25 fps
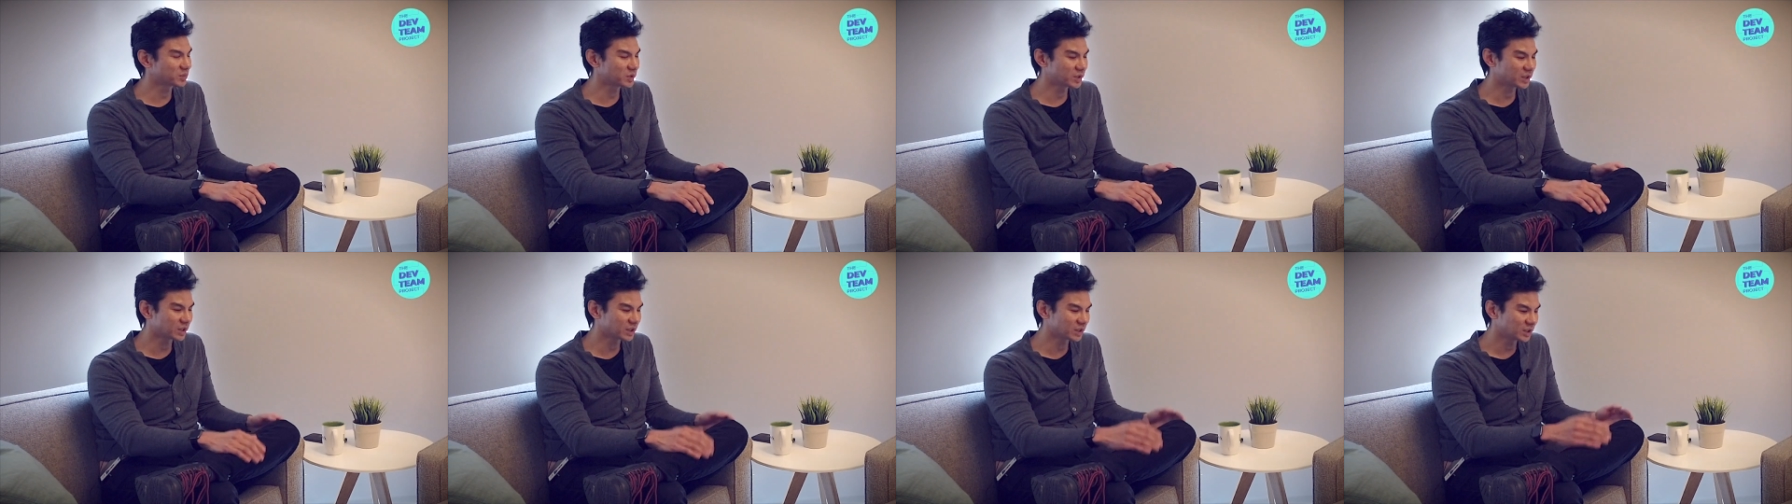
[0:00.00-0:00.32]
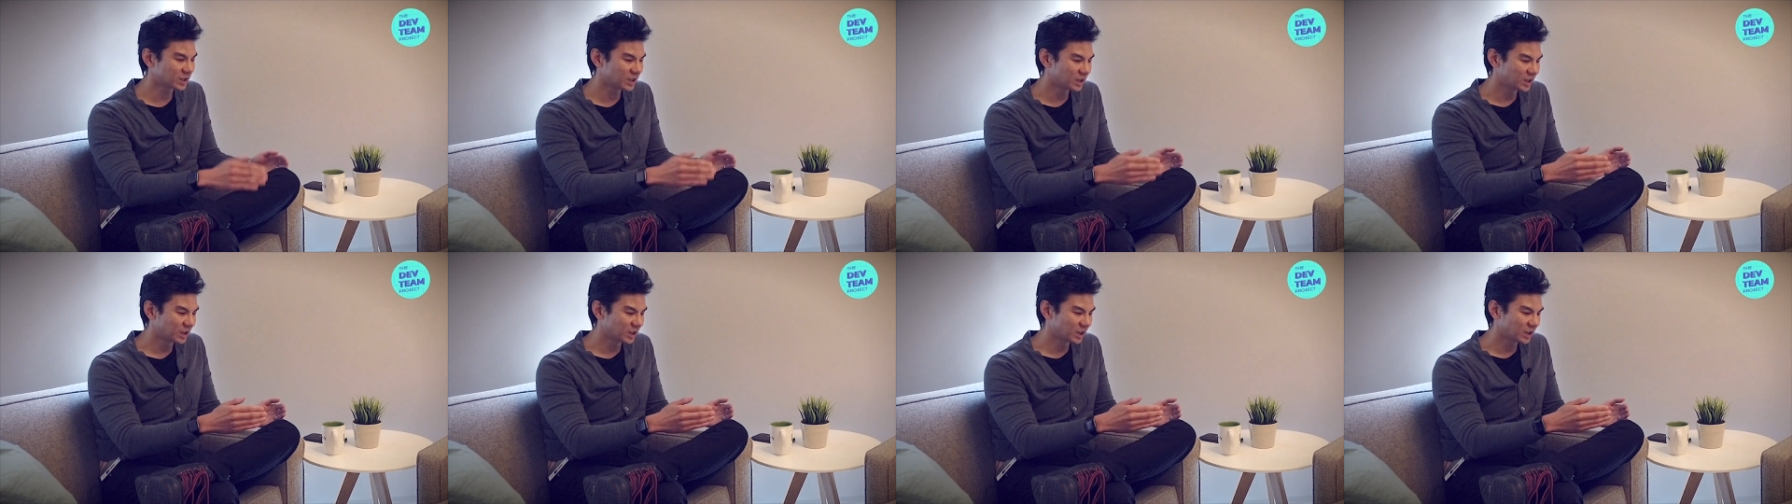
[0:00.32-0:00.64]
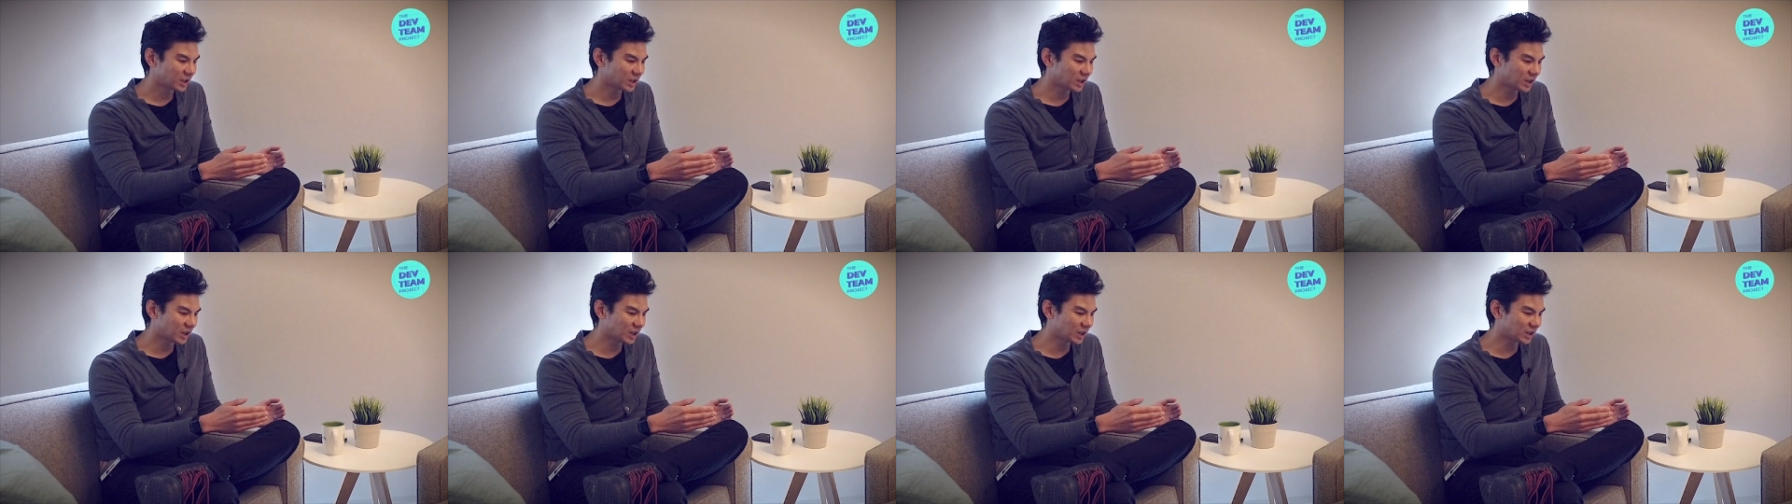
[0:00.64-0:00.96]
But
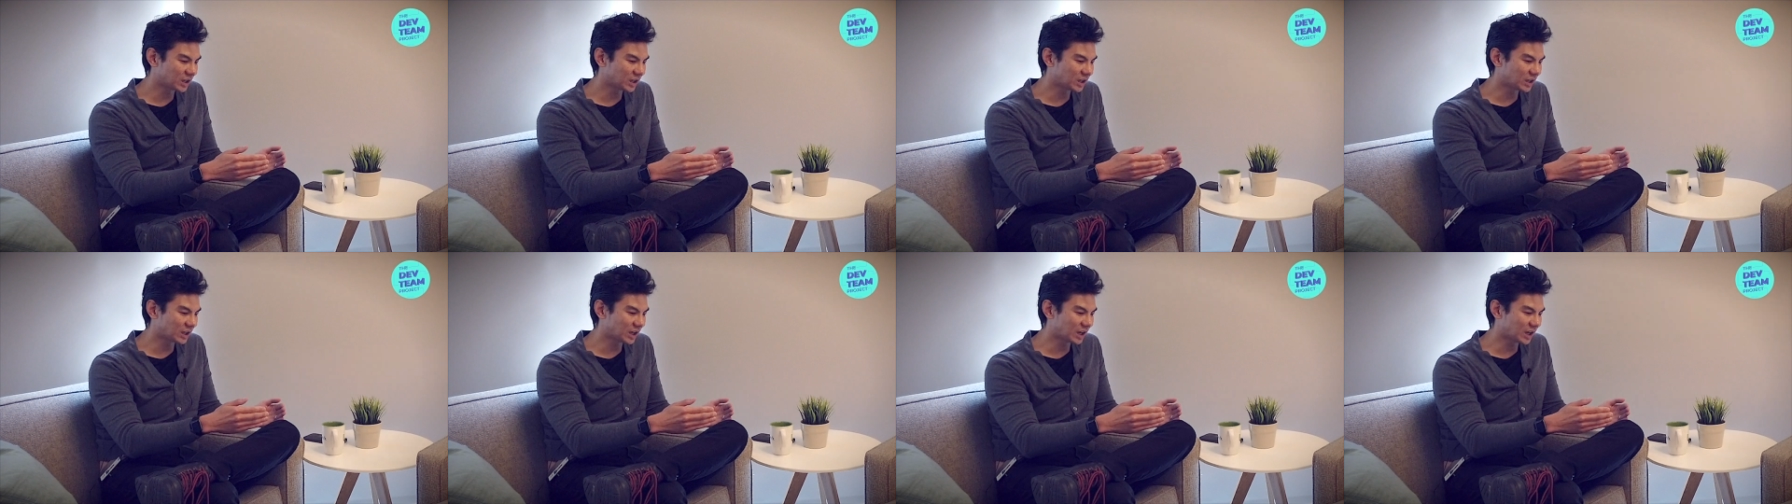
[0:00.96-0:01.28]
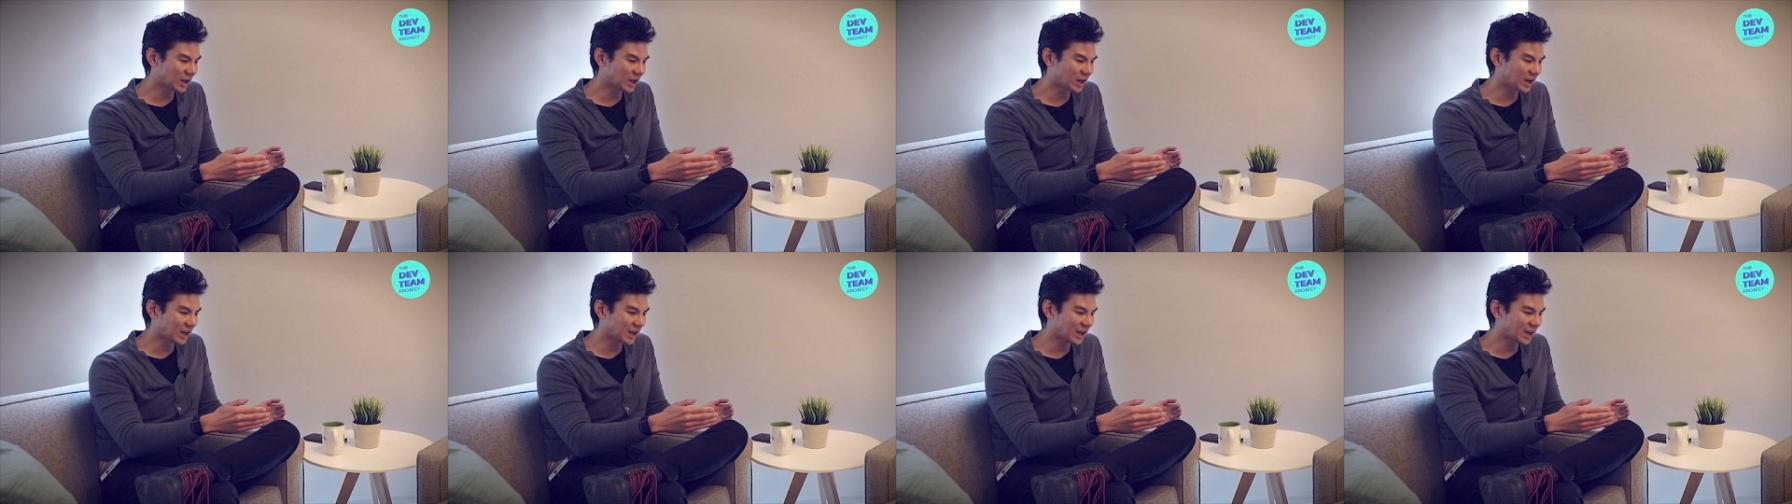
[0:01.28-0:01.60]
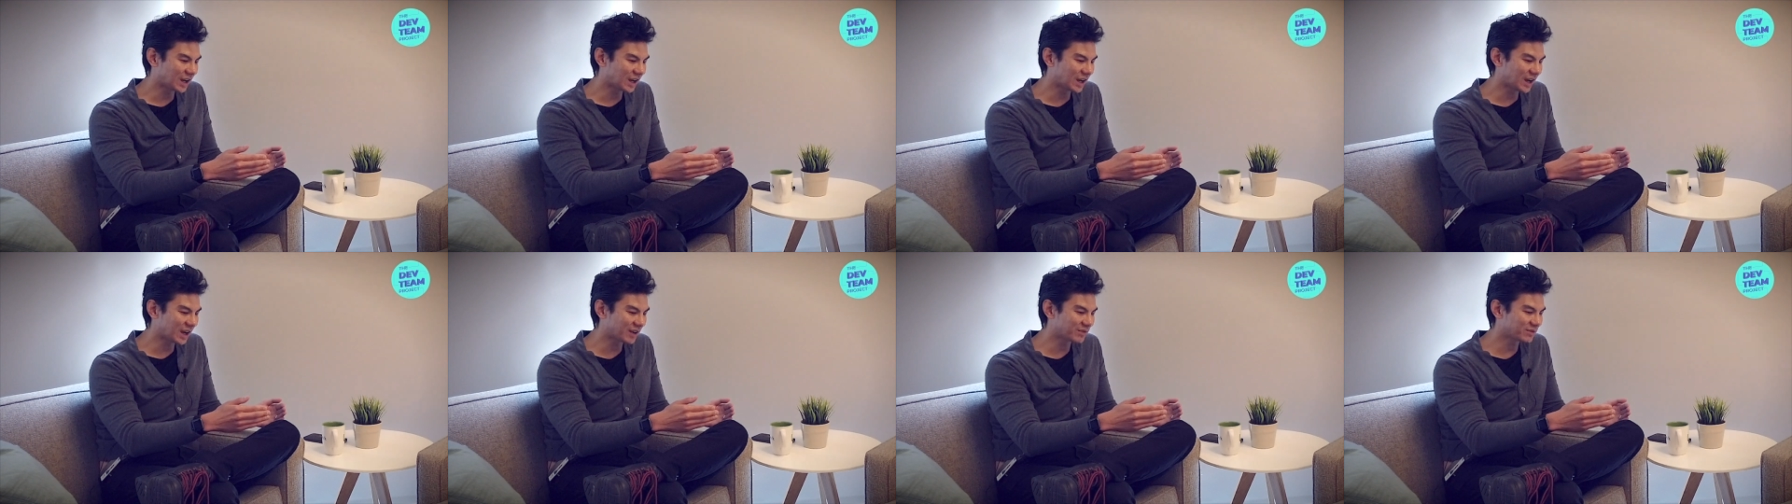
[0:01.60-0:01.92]

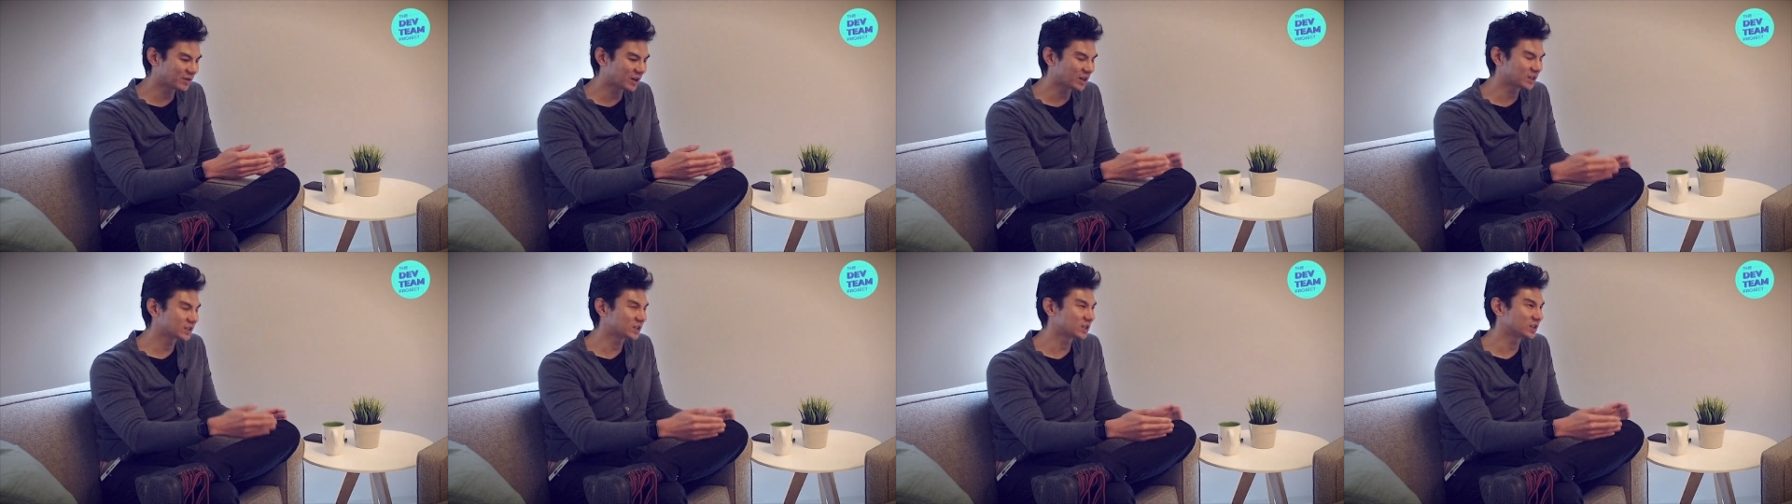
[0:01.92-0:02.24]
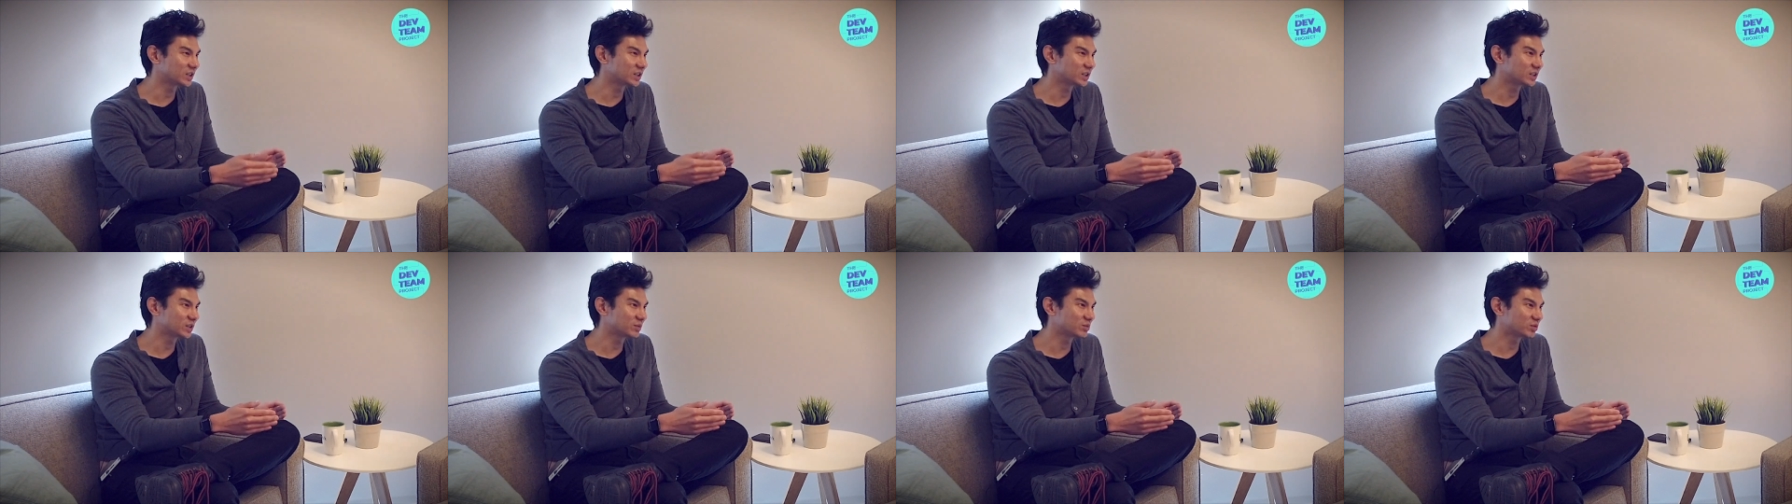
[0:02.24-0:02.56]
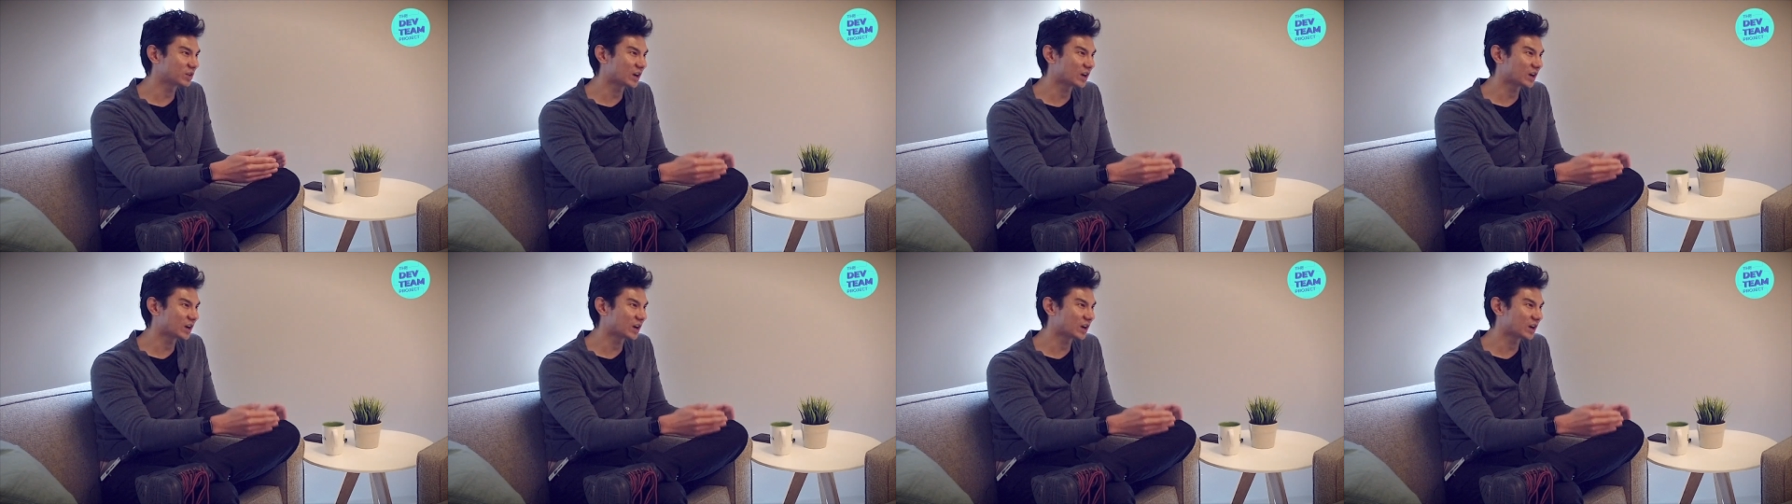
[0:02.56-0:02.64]
I find the